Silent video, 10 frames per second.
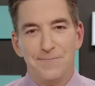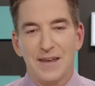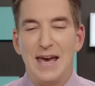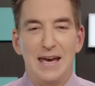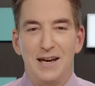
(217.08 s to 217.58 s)

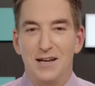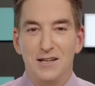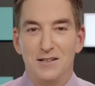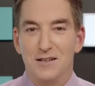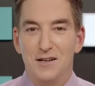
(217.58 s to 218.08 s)

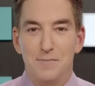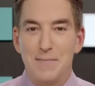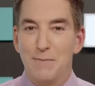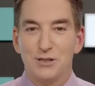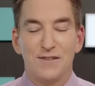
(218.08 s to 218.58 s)
and
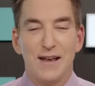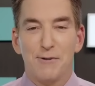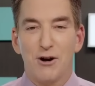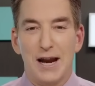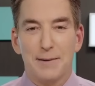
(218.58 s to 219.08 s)
members of the
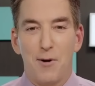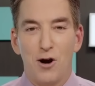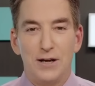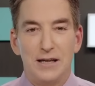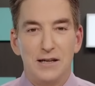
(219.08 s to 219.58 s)
Democratic
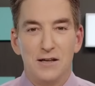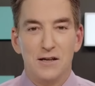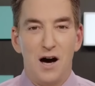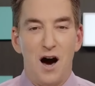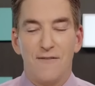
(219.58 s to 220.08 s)
Party
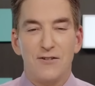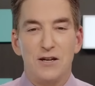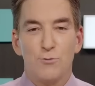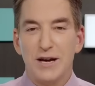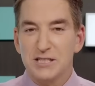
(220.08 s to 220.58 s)

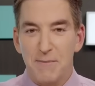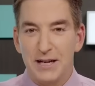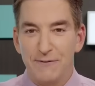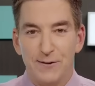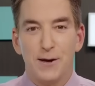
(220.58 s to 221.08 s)
often raised
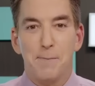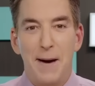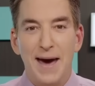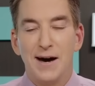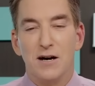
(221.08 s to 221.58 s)
money for their
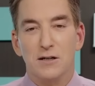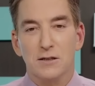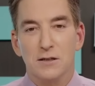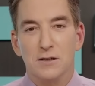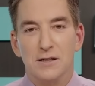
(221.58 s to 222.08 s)
bail,
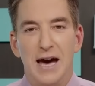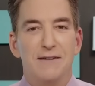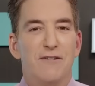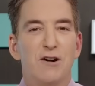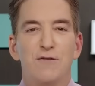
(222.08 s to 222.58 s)

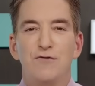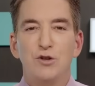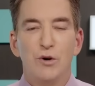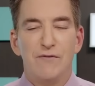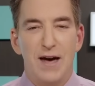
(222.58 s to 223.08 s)
and very
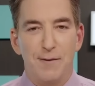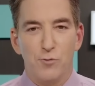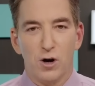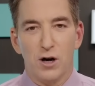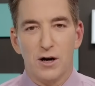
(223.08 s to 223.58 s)
few of them
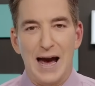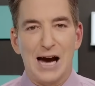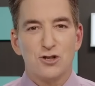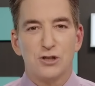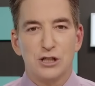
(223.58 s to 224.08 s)
were
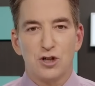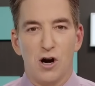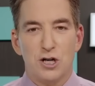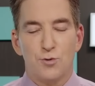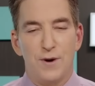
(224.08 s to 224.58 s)
actually
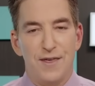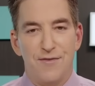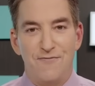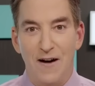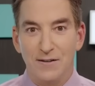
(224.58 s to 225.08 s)
charged
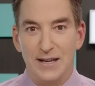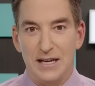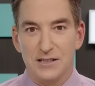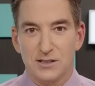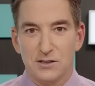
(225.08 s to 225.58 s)
with
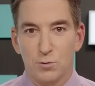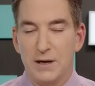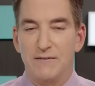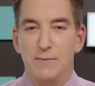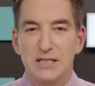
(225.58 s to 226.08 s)
felonies or
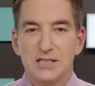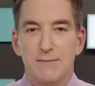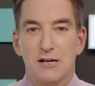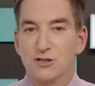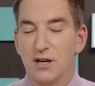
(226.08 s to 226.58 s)
even
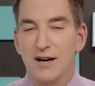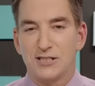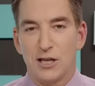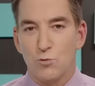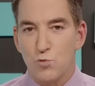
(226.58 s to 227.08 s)
misdemeanors unless
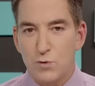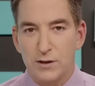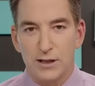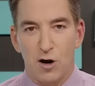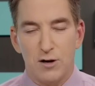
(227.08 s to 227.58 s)
they
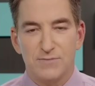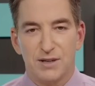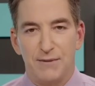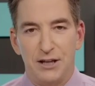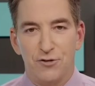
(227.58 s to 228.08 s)
really harmed
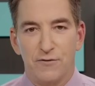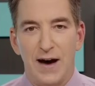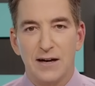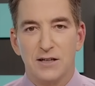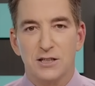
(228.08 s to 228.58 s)
somebody through
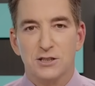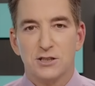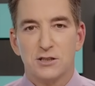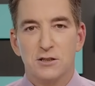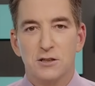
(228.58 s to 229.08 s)
violence.